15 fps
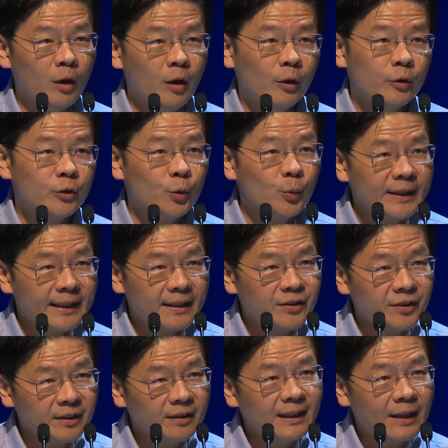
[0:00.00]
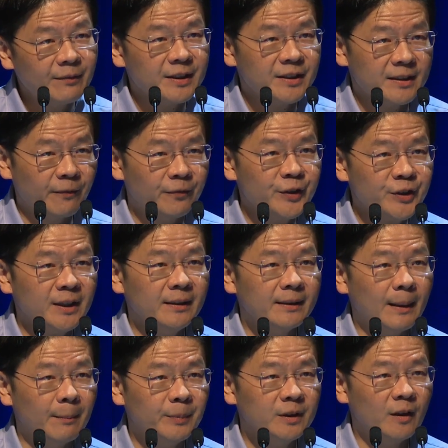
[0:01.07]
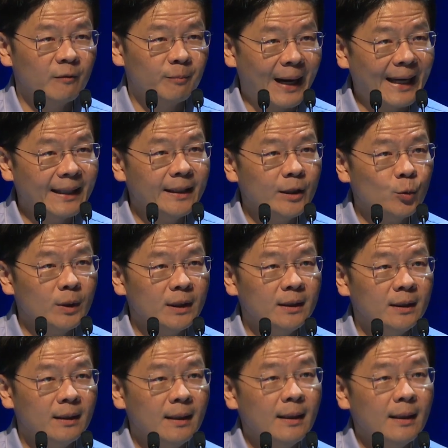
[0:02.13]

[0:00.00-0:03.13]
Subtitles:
so we can still have a sufficient number of bilingual